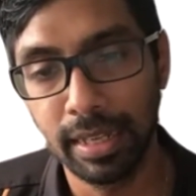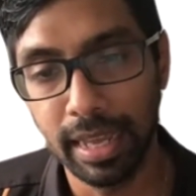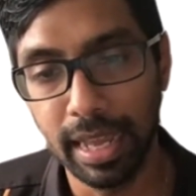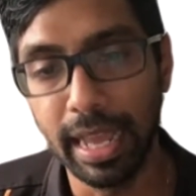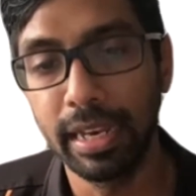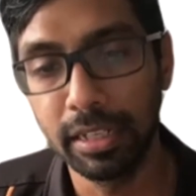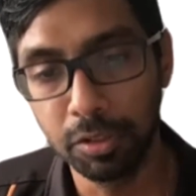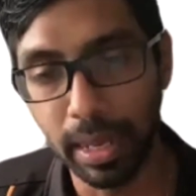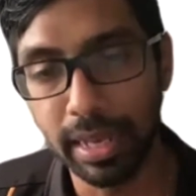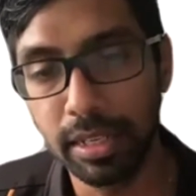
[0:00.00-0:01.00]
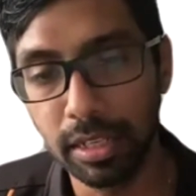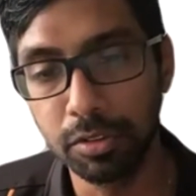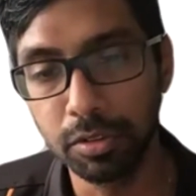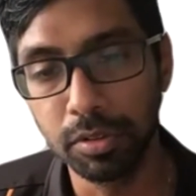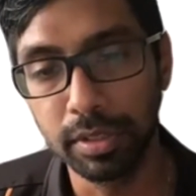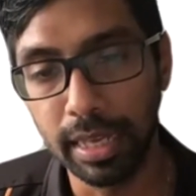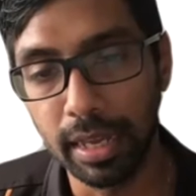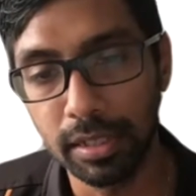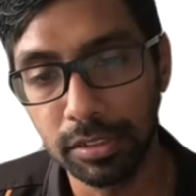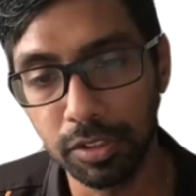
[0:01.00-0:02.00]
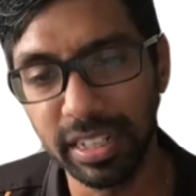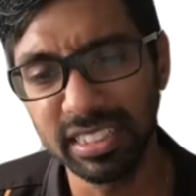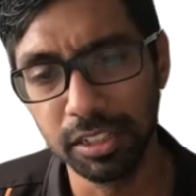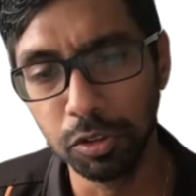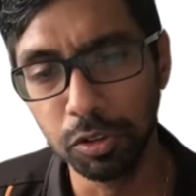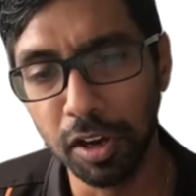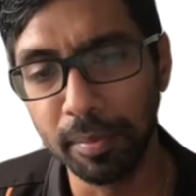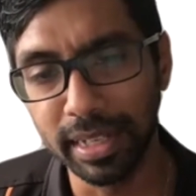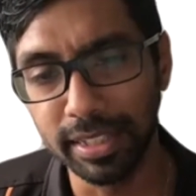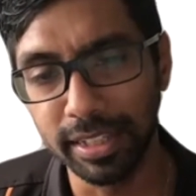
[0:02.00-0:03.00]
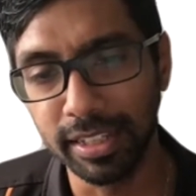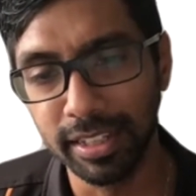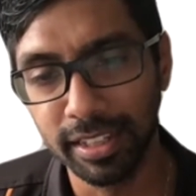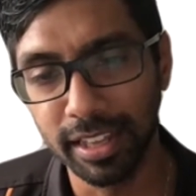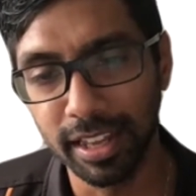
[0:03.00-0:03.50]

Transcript: And to adhere to. Yeah. So that's the new norm, I think. Yeah.